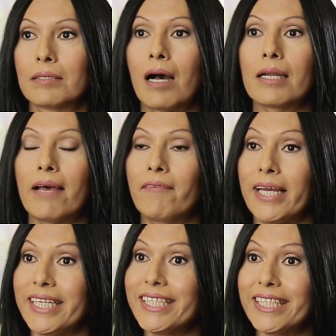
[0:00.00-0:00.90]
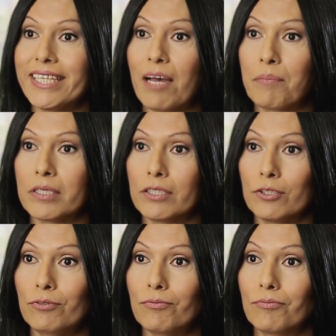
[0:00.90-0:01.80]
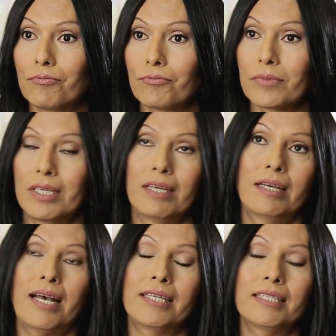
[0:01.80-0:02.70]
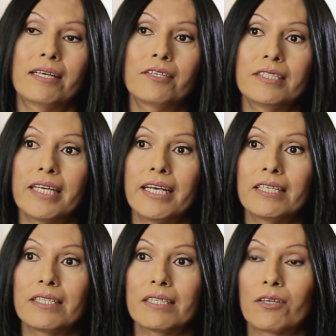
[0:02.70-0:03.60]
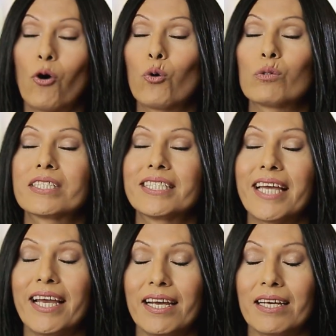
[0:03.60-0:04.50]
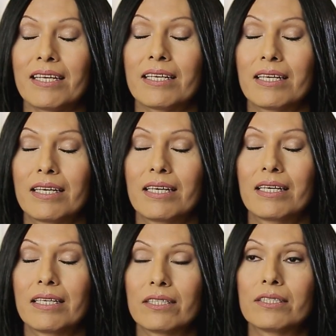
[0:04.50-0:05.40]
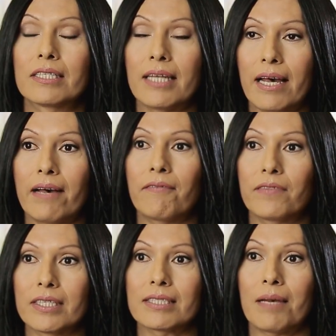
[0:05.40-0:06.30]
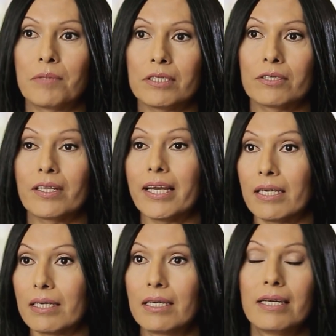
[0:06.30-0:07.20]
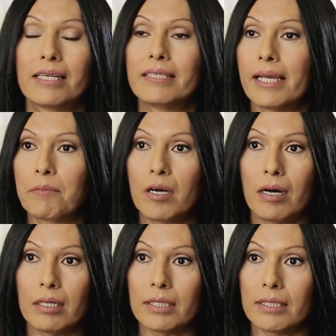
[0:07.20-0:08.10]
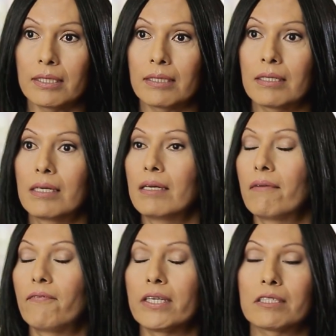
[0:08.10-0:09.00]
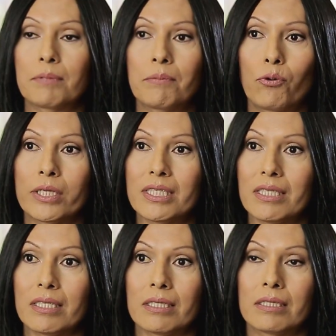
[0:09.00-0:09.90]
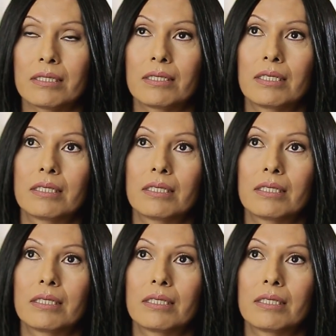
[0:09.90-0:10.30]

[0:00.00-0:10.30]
not have anything happen to you. And another day, the whole day, you could have things happen to you like name calling, fingers being pointed.